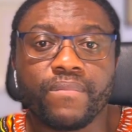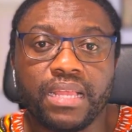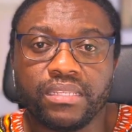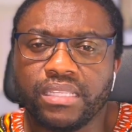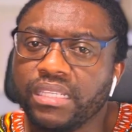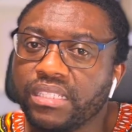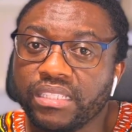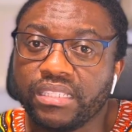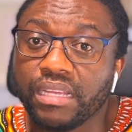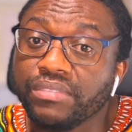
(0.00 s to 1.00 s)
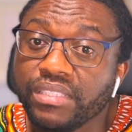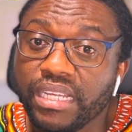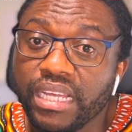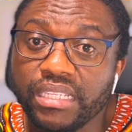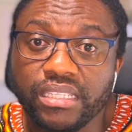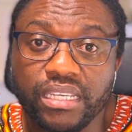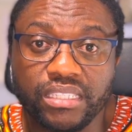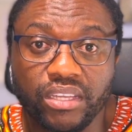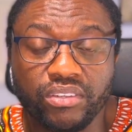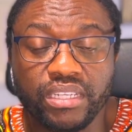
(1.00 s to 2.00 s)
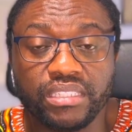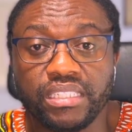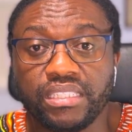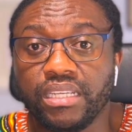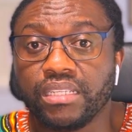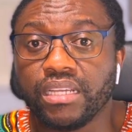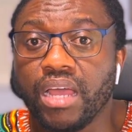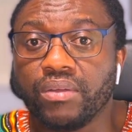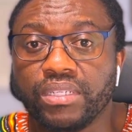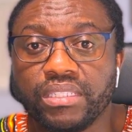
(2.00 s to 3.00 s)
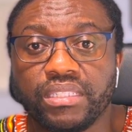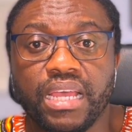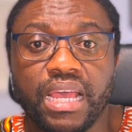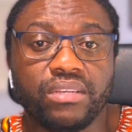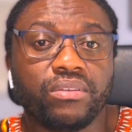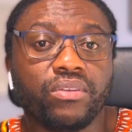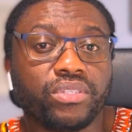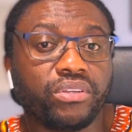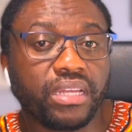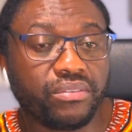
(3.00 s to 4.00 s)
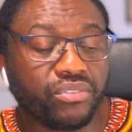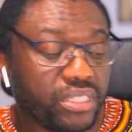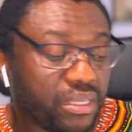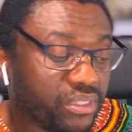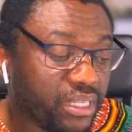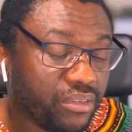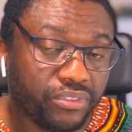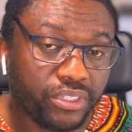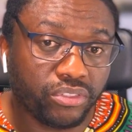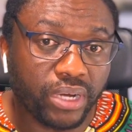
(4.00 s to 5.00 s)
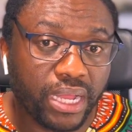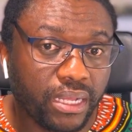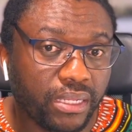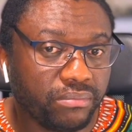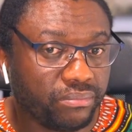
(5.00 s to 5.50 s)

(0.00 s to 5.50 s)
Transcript: Since 7 days is 168 hours and Coursera gives you a 7-day free trial,